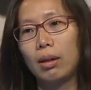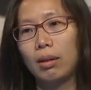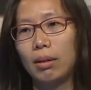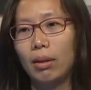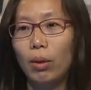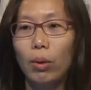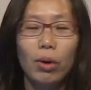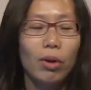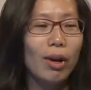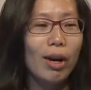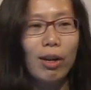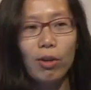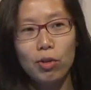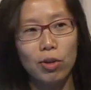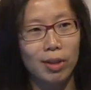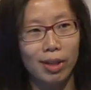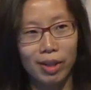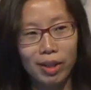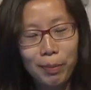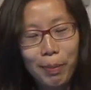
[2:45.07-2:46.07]
or your
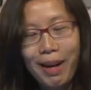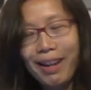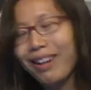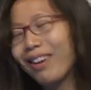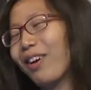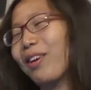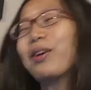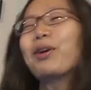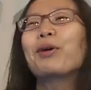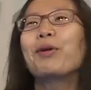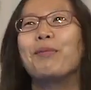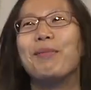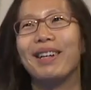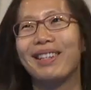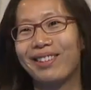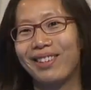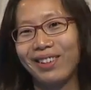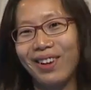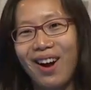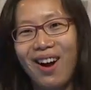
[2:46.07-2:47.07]
engineer, depending on who makes
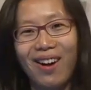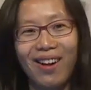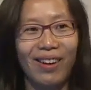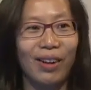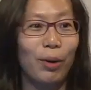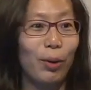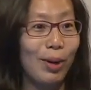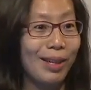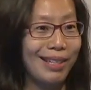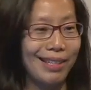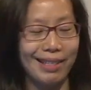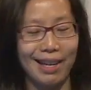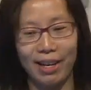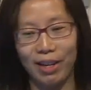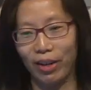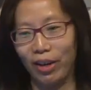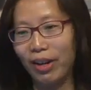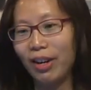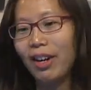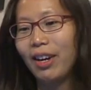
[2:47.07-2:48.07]
the call, or a
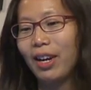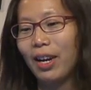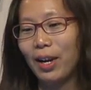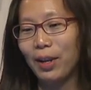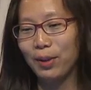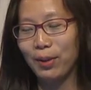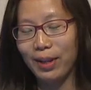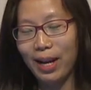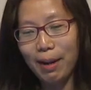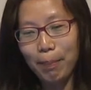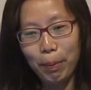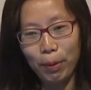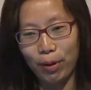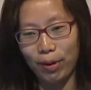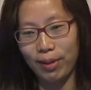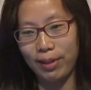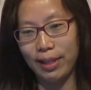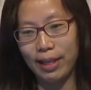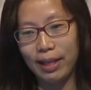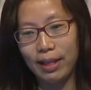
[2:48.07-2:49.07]
designer. So that
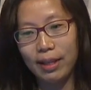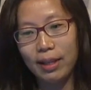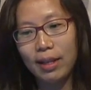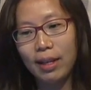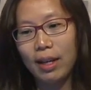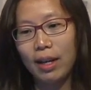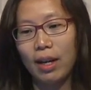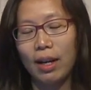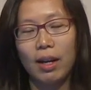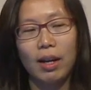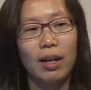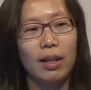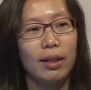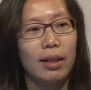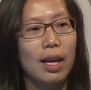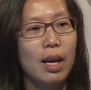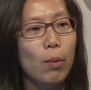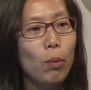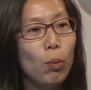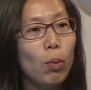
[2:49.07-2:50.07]
person,
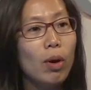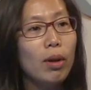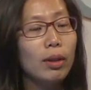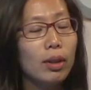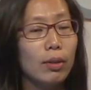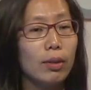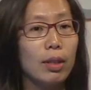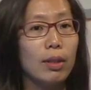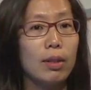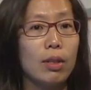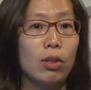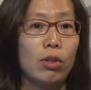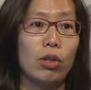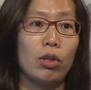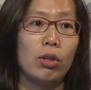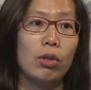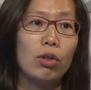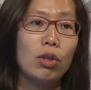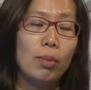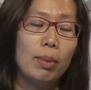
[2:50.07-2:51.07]
they want their
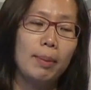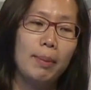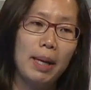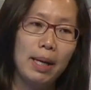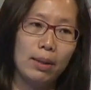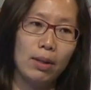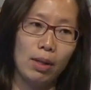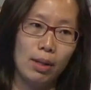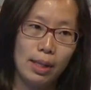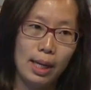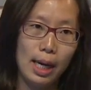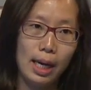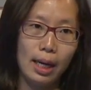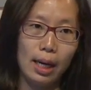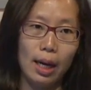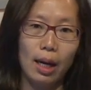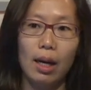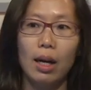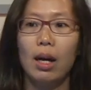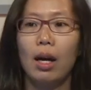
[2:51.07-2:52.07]
decision to be based on
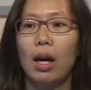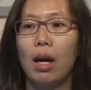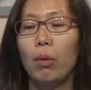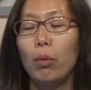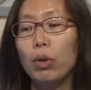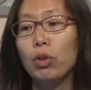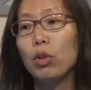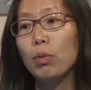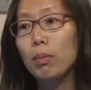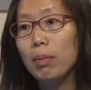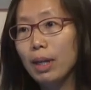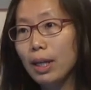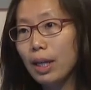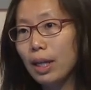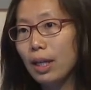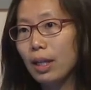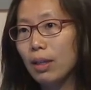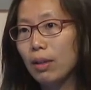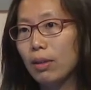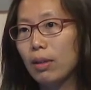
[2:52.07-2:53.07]
data, which
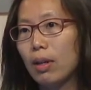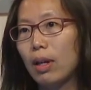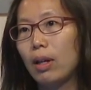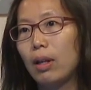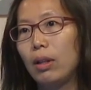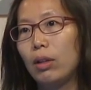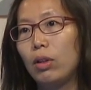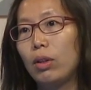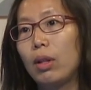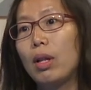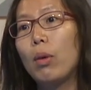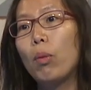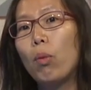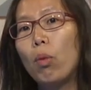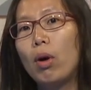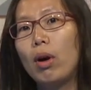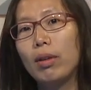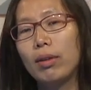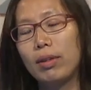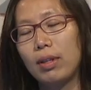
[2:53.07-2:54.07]
means they
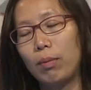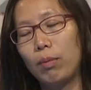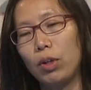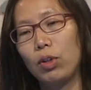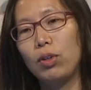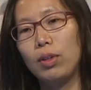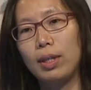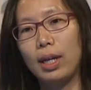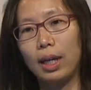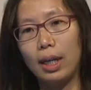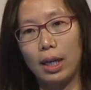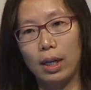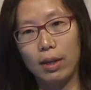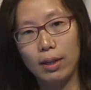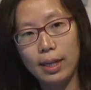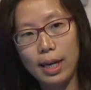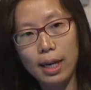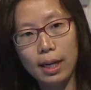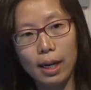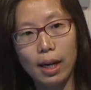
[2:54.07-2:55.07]
want someone to dig in the
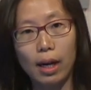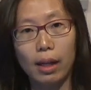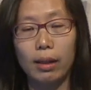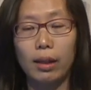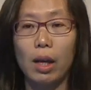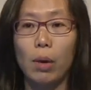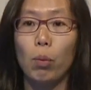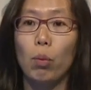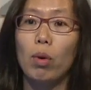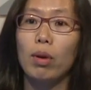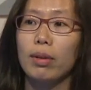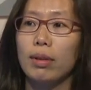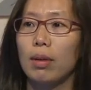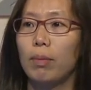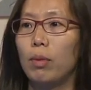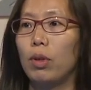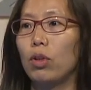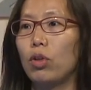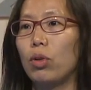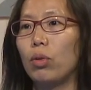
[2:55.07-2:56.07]
data. They want
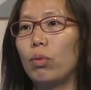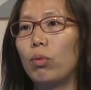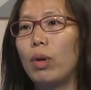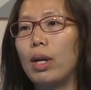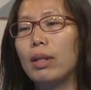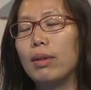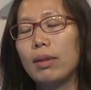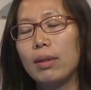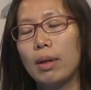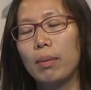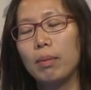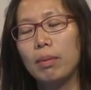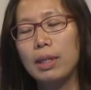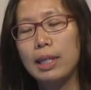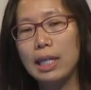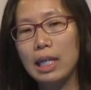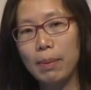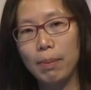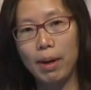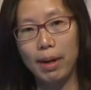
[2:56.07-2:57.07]
someone to run some
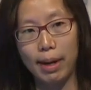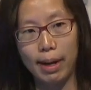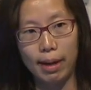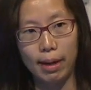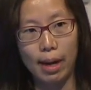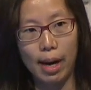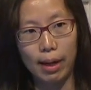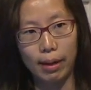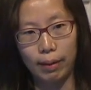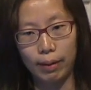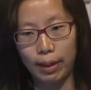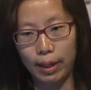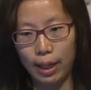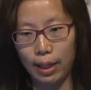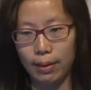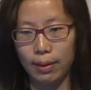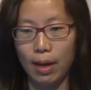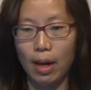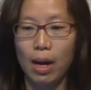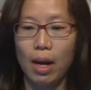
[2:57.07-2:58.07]
deep
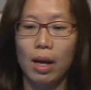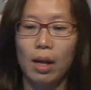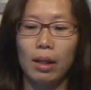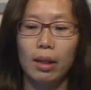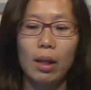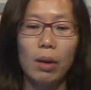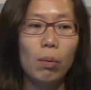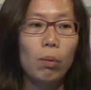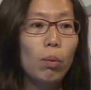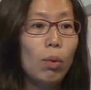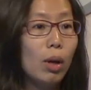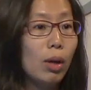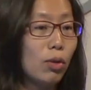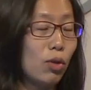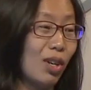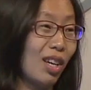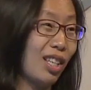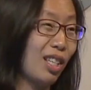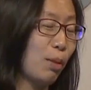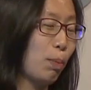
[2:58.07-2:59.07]
analytics. They want
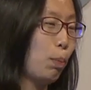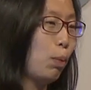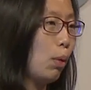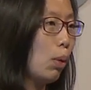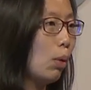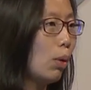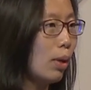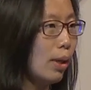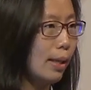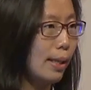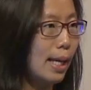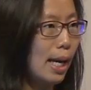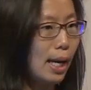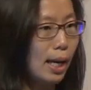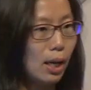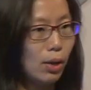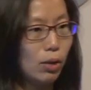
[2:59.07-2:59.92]
to explore the data